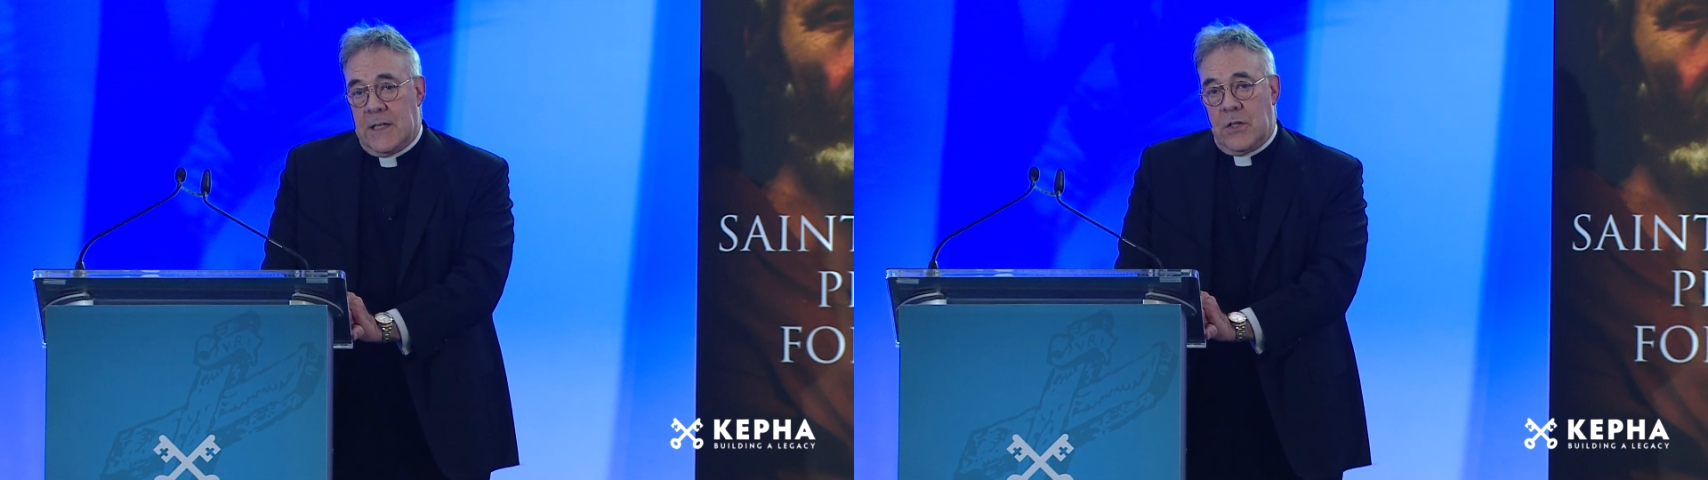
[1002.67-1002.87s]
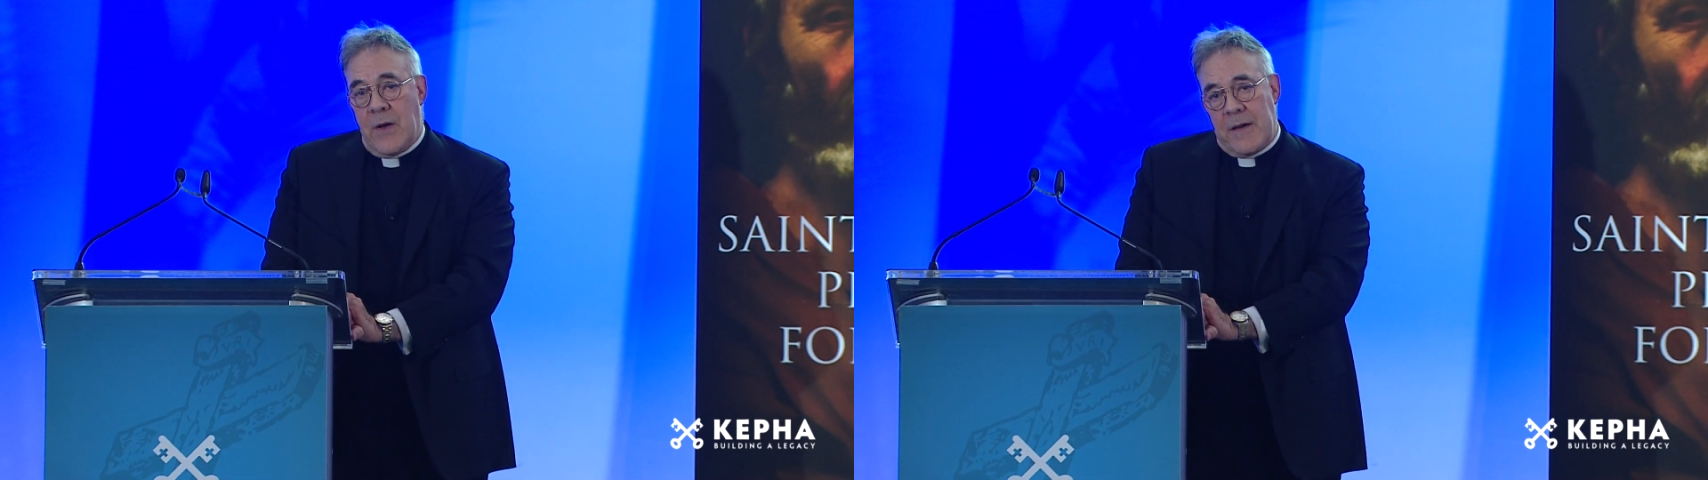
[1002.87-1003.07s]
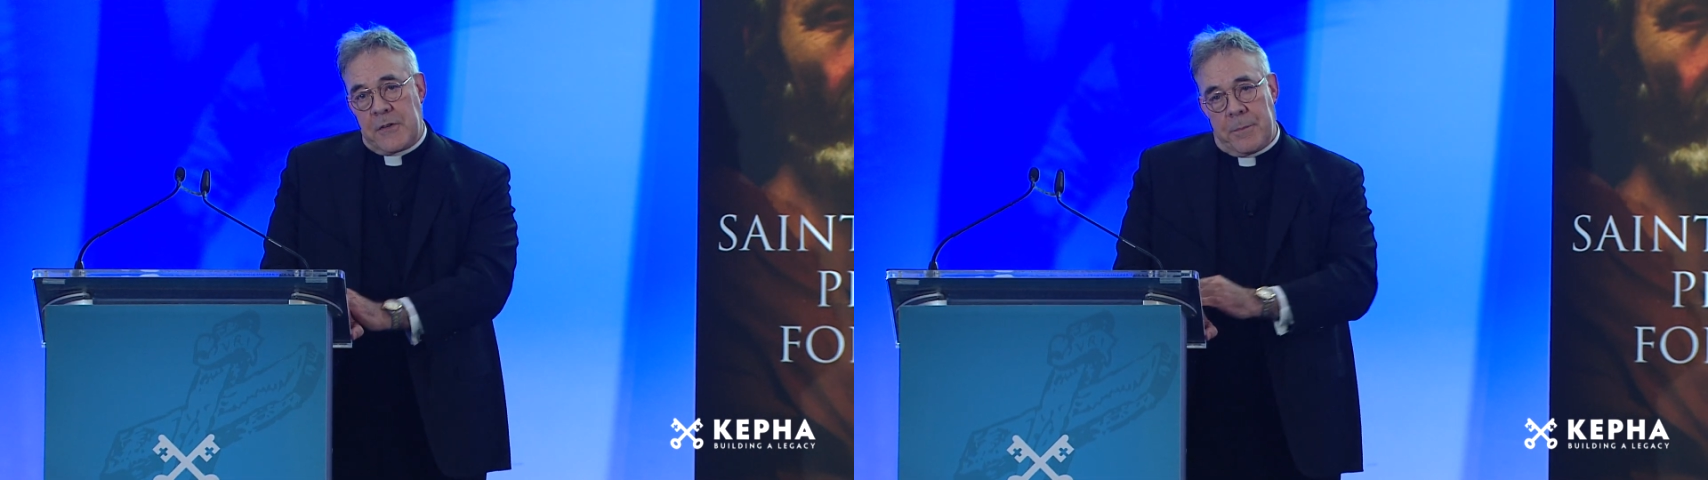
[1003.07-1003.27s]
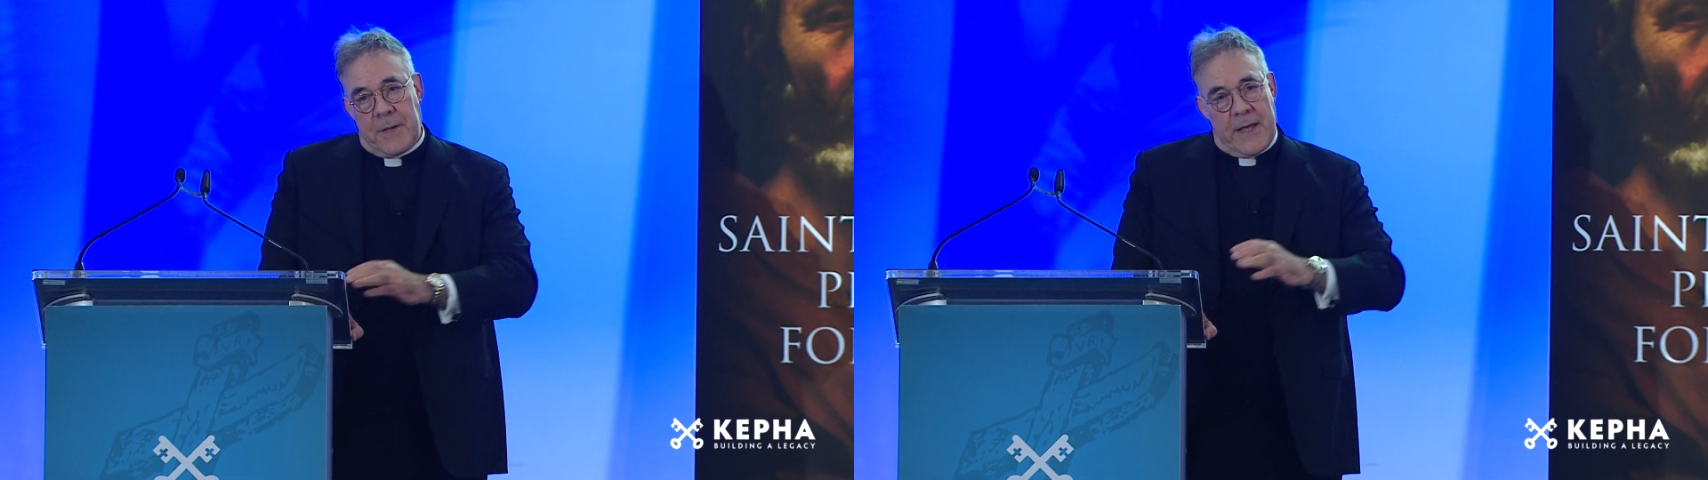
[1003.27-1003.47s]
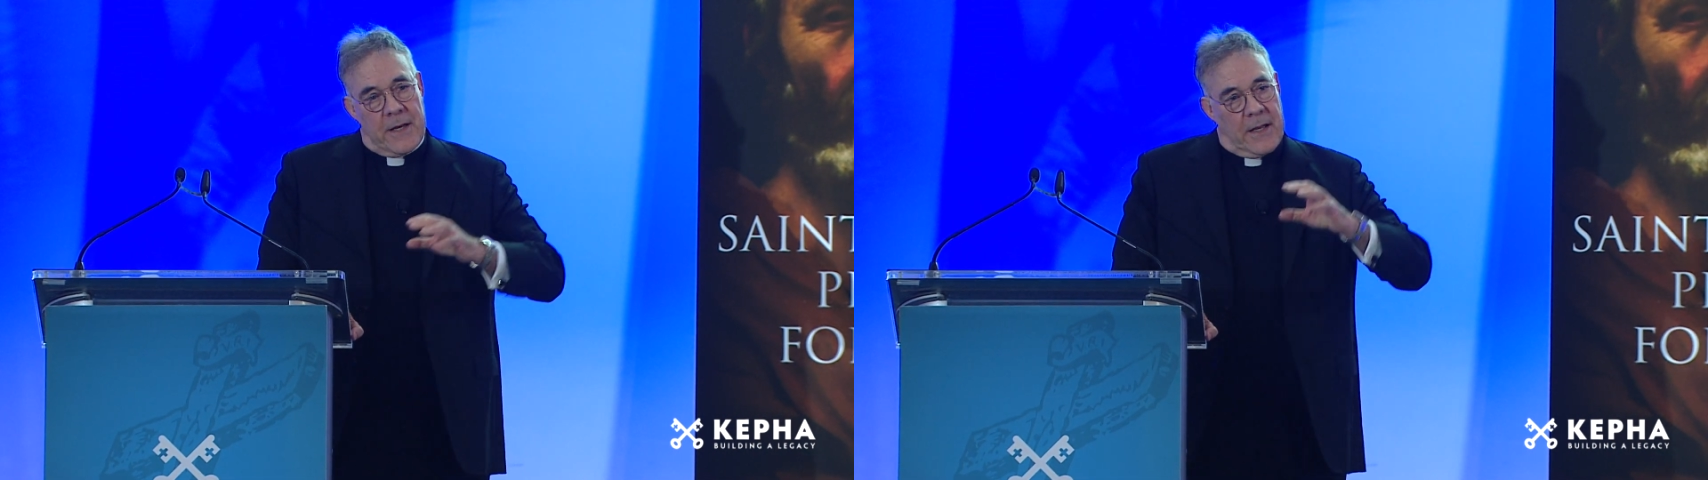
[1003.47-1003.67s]
you have to
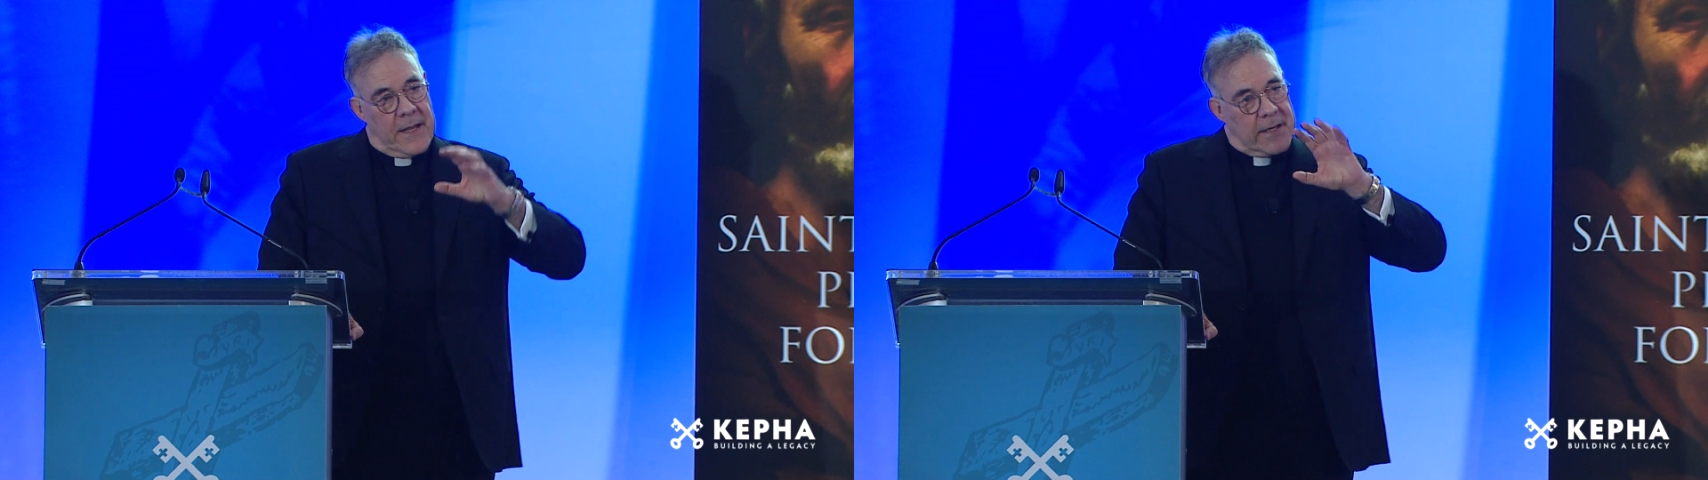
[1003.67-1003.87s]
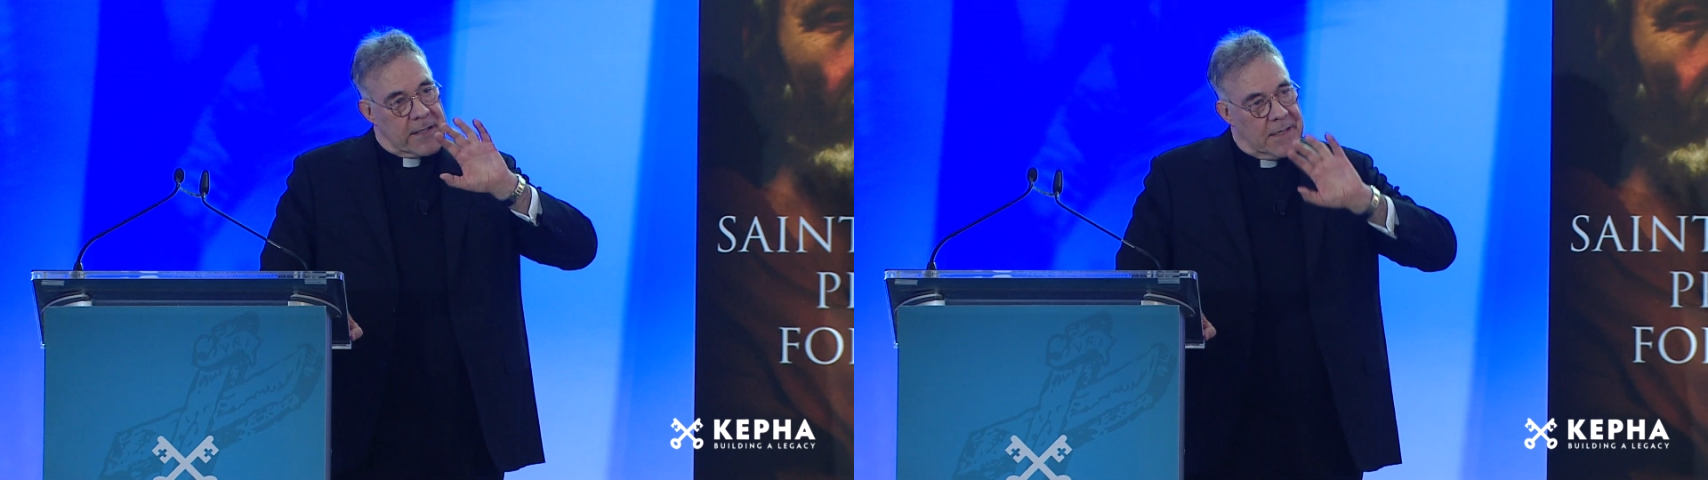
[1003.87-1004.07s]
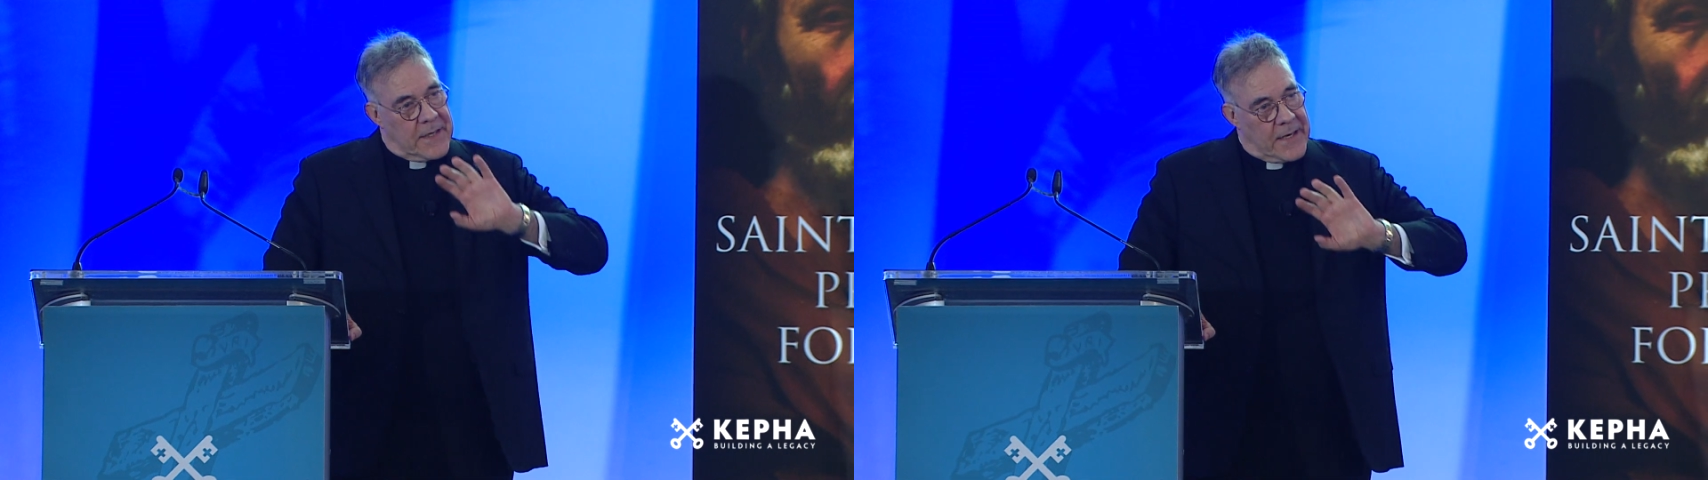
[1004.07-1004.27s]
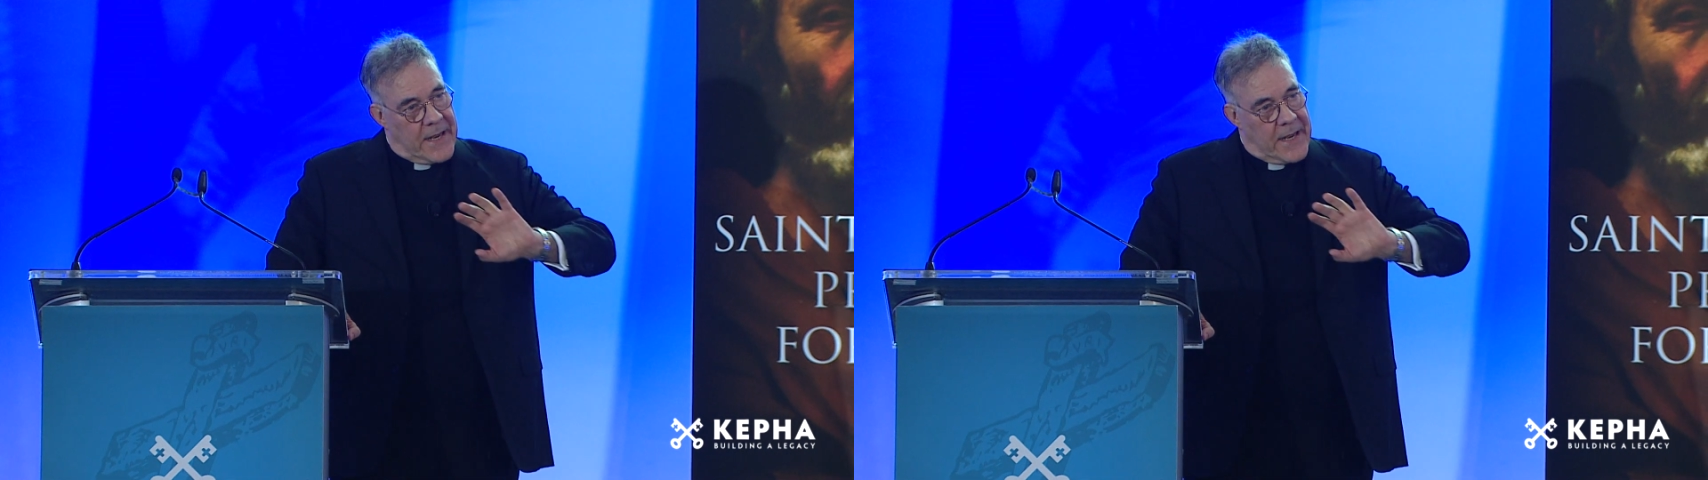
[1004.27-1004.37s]
plan a legacy that